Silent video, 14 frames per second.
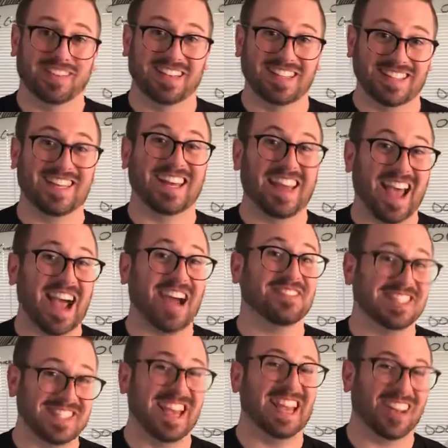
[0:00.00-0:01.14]
It's going to have to
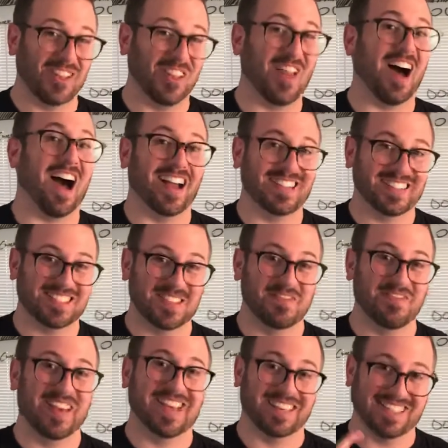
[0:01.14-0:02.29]
take a lot to
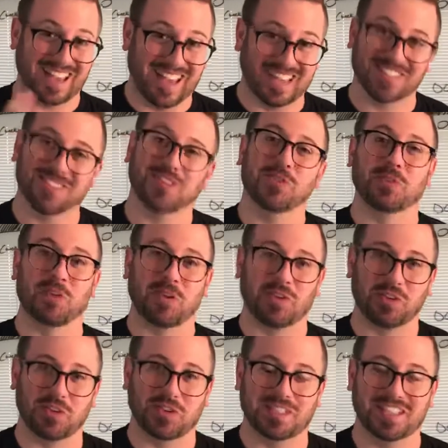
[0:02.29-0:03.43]
make us cancel for a
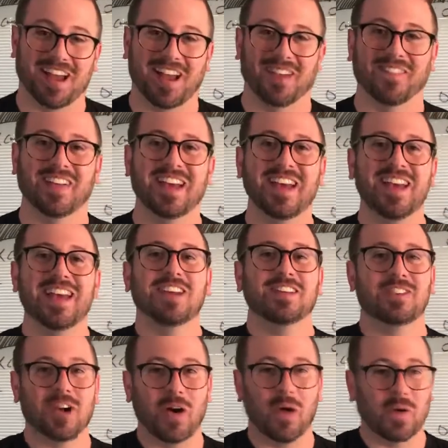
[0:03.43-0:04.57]
third time.
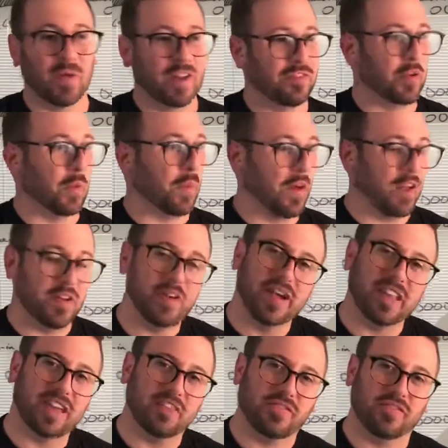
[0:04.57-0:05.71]
So if you're
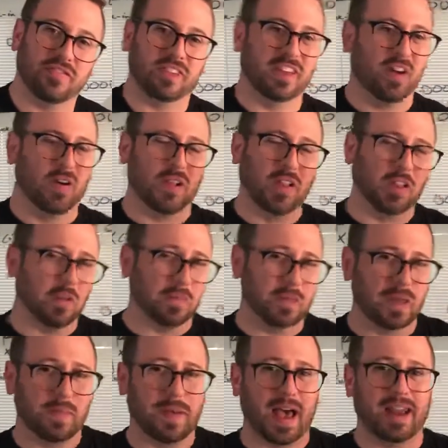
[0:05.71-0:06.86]
wondering if, a little bit
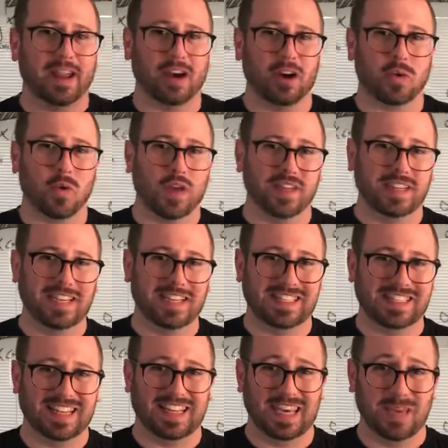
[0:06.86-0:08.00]
of bad air quality is
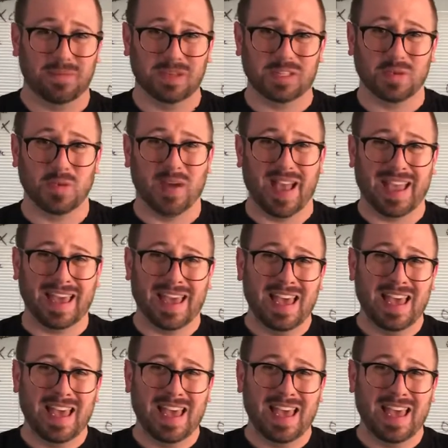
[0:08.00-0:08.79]
going to keep us away,